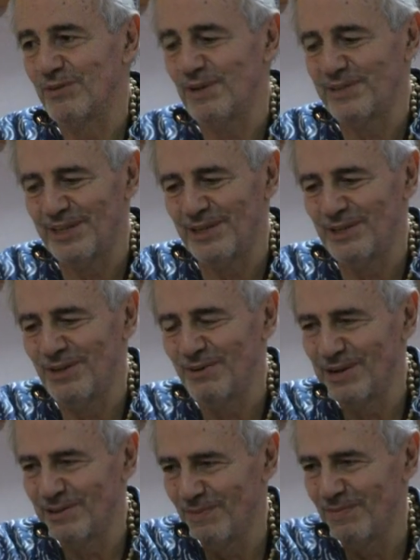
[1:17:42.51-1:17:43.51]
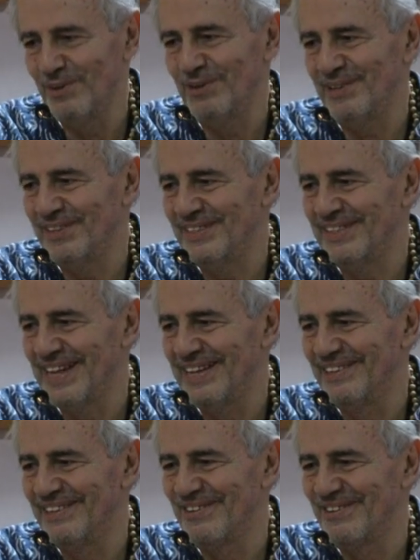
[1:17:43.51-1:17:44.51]
So I said, no, I don't want the
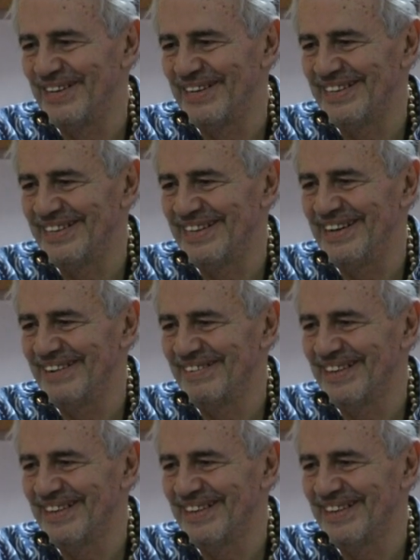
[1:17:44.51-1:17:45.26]
standard Greek there.